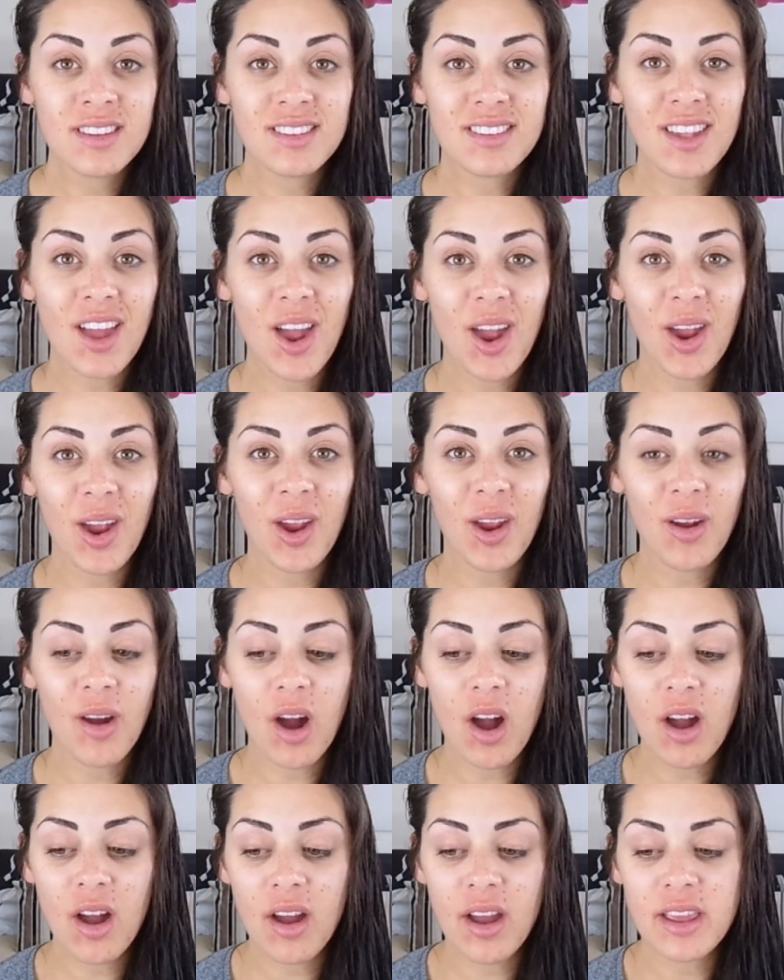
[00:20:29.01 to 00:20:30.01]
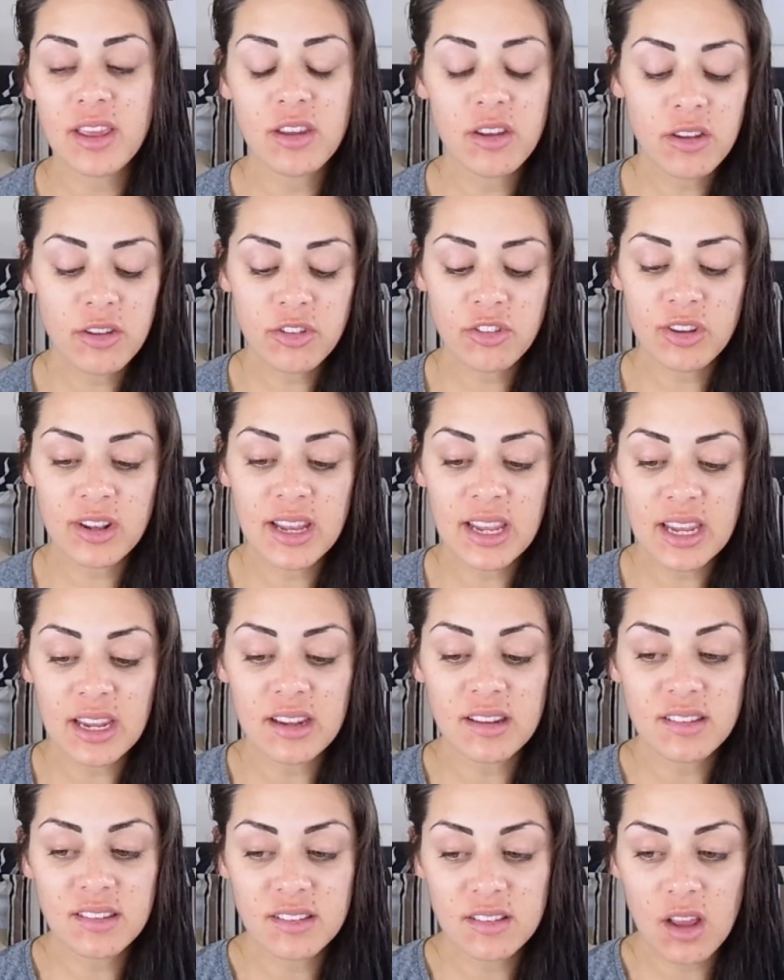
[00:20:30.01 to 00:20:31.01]
So I
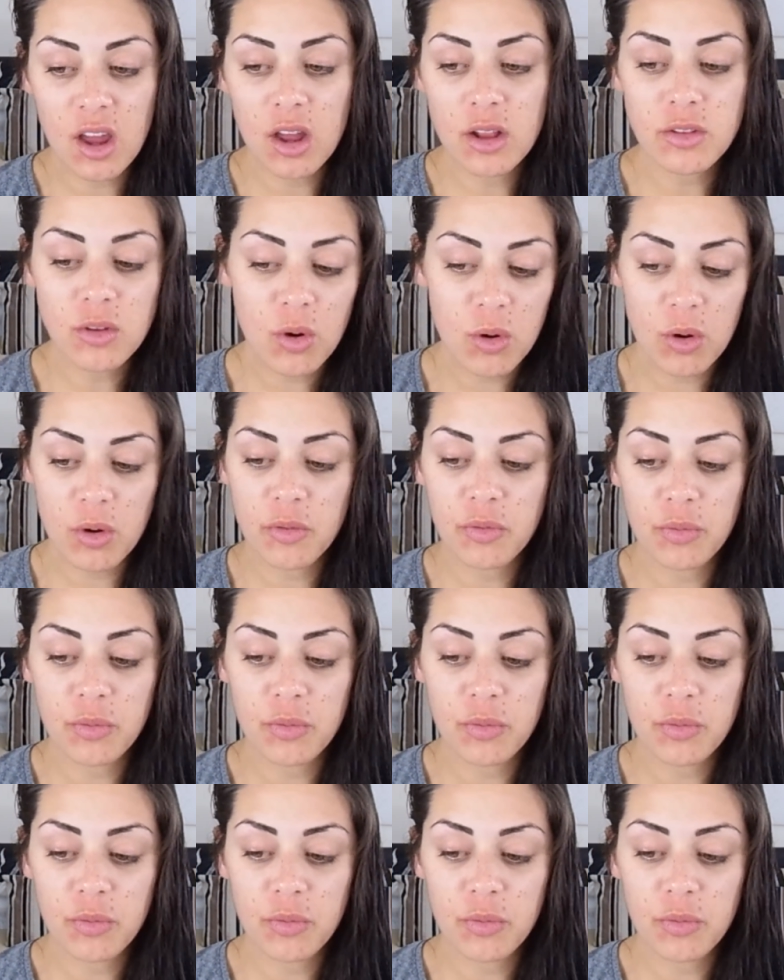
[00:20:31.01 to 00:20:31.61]
usually start off